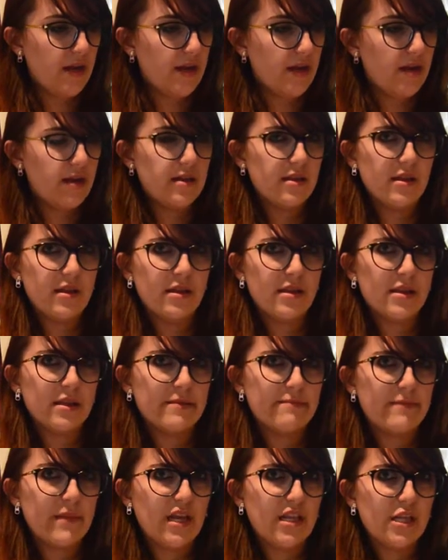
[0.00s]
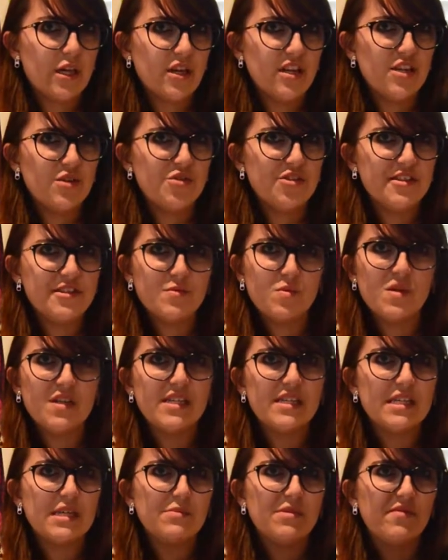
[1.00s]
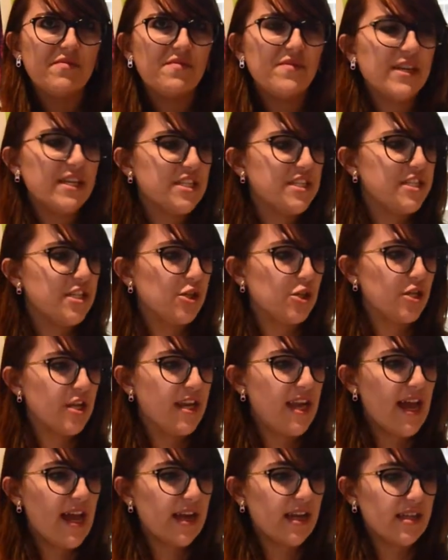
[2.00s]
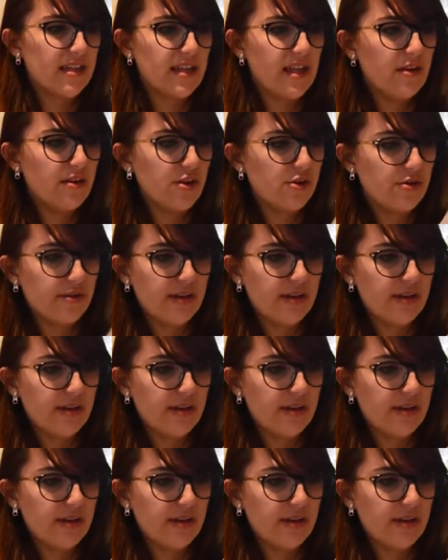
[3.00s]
I thought you just wanted him to fix your neck, and now you're